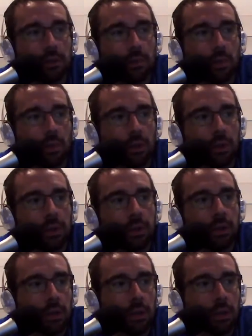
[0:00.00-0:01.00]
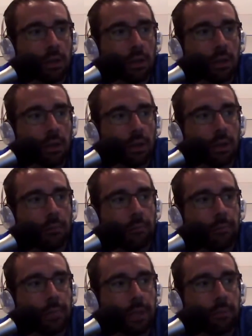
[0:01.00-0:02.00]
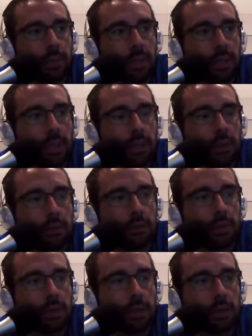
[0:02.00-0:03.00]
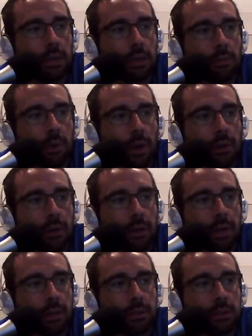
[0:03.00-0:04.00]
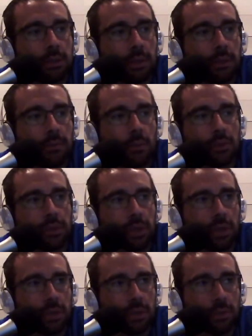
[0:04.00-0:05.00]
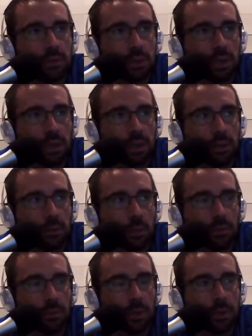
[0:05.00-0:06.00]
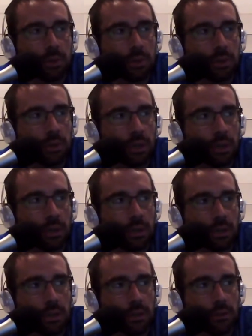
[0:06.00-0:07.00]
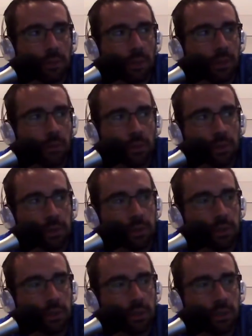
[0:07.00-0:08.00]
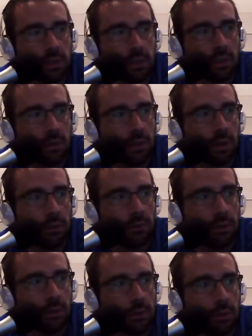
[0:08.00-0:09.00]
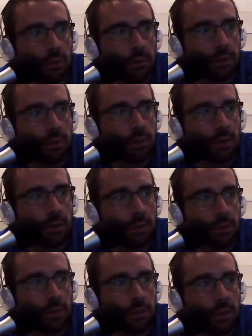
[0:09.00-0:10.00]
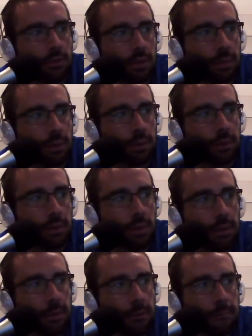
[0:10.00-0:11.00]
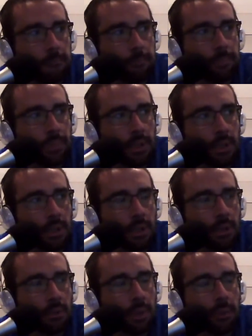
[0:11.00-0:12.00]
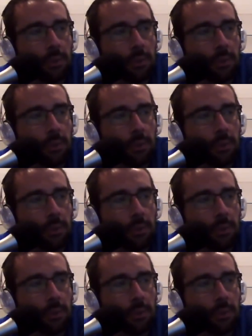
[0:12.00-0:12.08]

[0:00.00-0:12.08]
boy, beat out Keegan Bradley last year by 4 shots. I was looking at the leaderboard from last year, and the spread was, because this is a no-cut event, we've already mentioned that. There's only 78 players. Pat